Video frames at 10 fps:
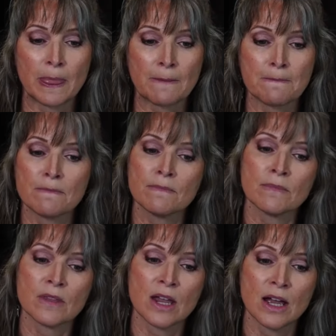
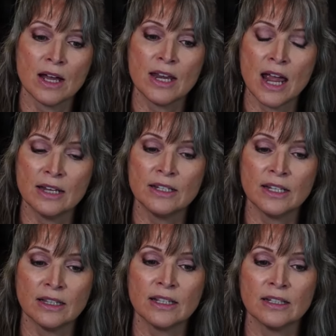mm, an
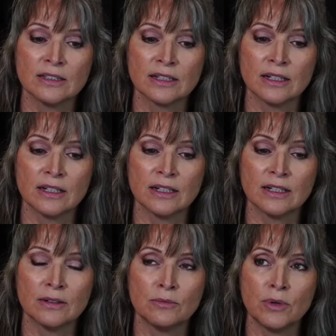ending that
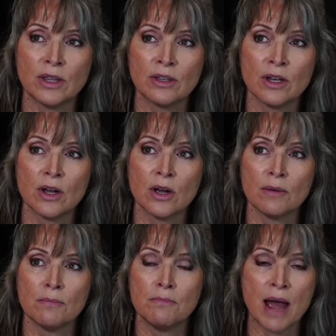uh, with
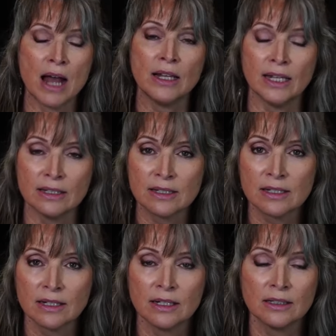
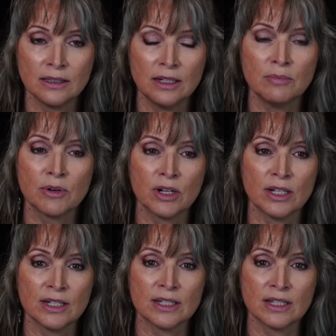balance Libra
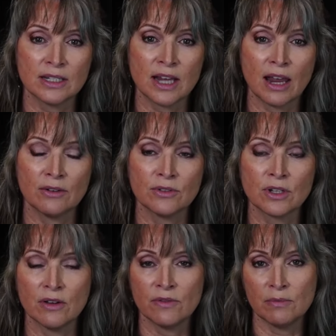is the scales
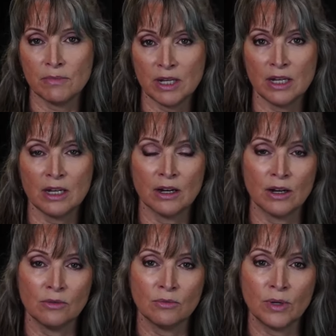of the me
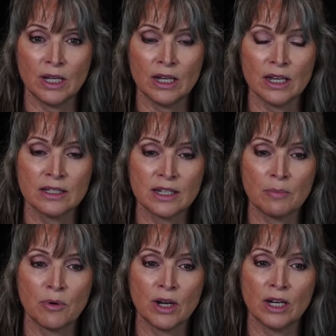and we and
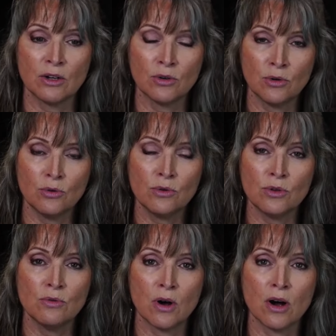separating who
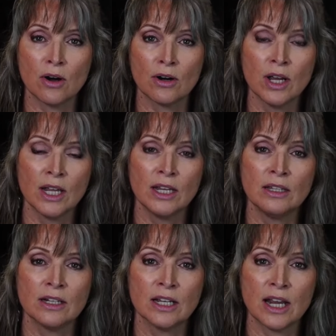you are in
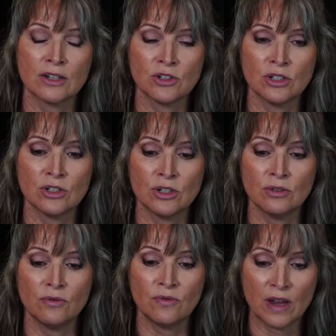connection
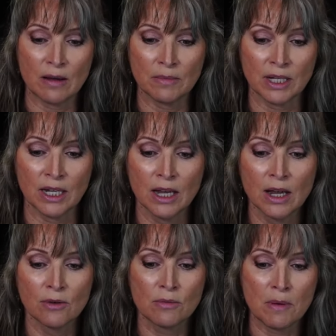to family.
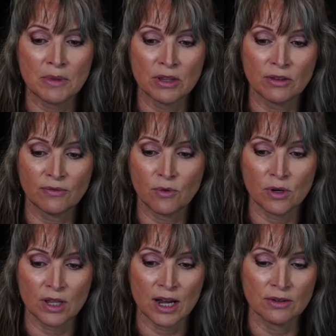Remember that the
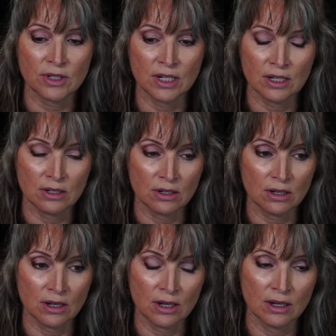fourth house is
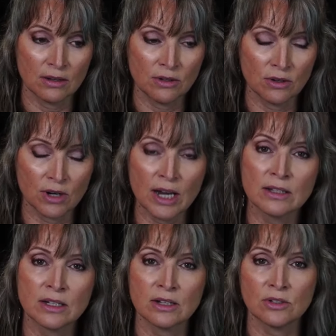uh, your
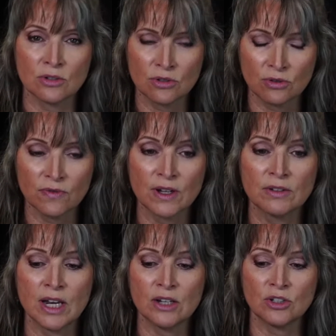ancestors, your
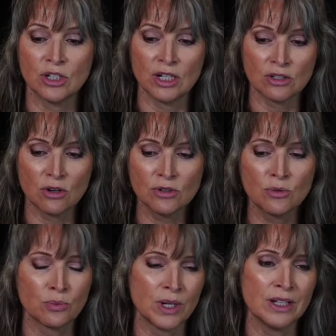foundation. It's also
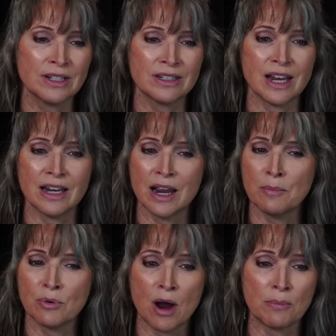real estate and
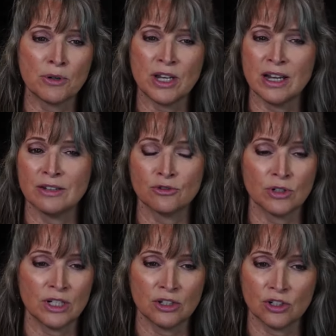property and
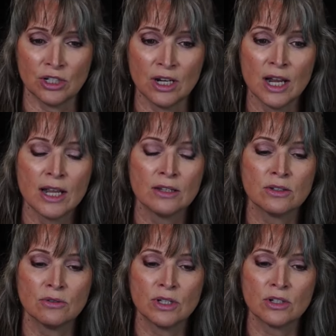tradition. And
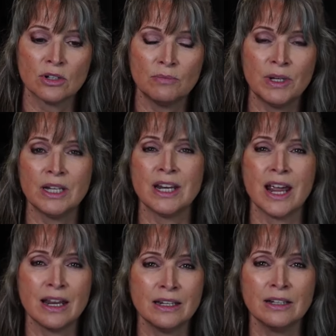so this could be an
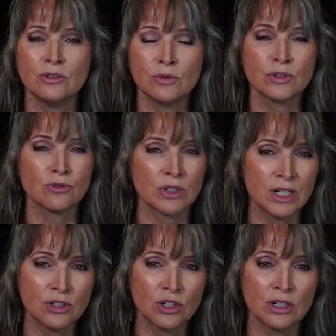ending to a
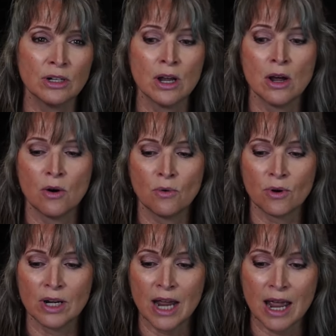tradition or
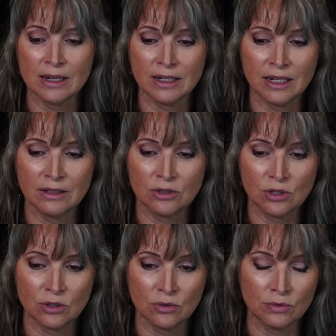an ending
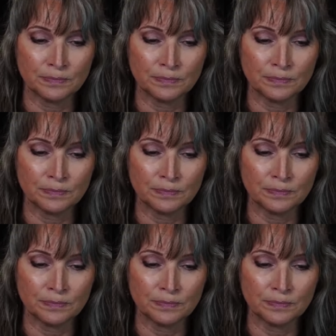to